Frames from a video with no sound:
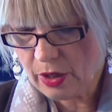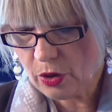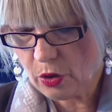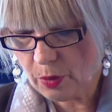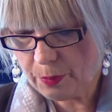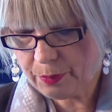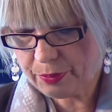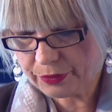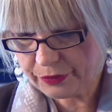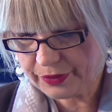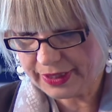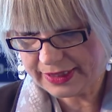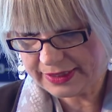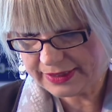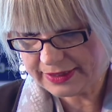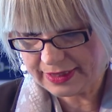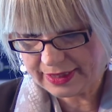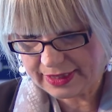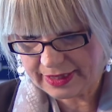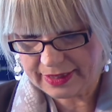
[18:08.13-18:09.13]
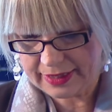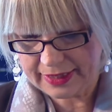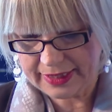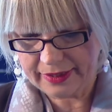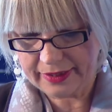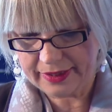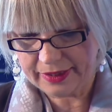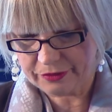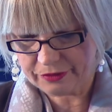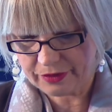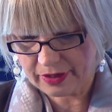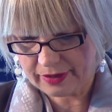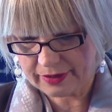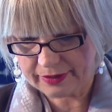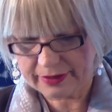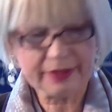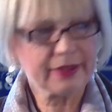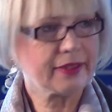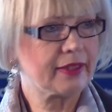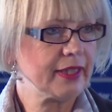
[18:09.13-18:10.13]
operate in
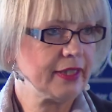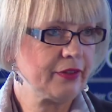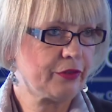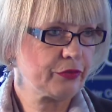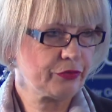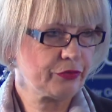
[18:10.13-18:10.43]
Iran in the